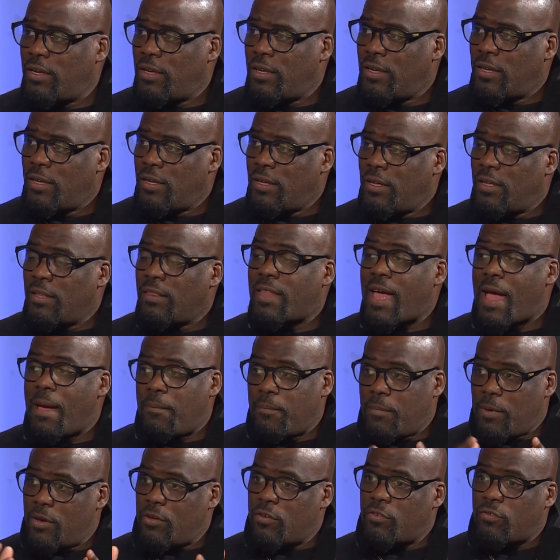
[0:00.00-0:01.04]
Okay. That
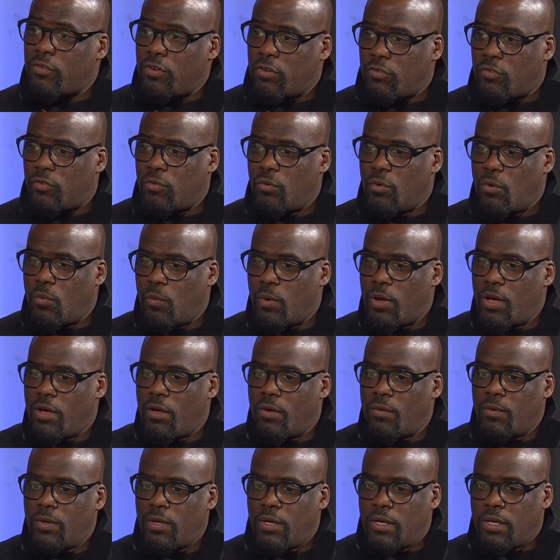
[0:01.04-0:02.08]
ministry is doing
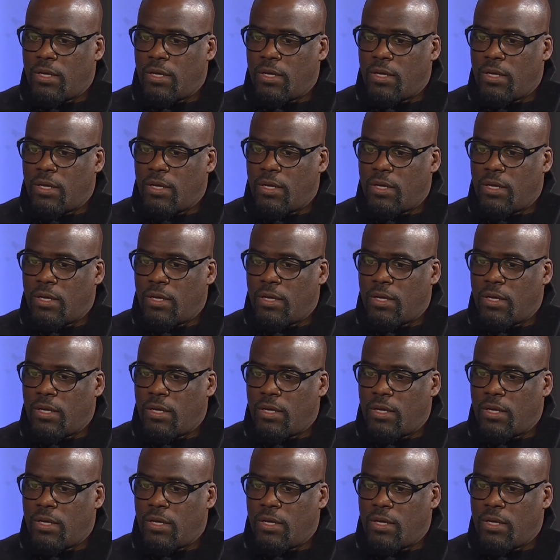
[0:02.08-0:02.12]
well.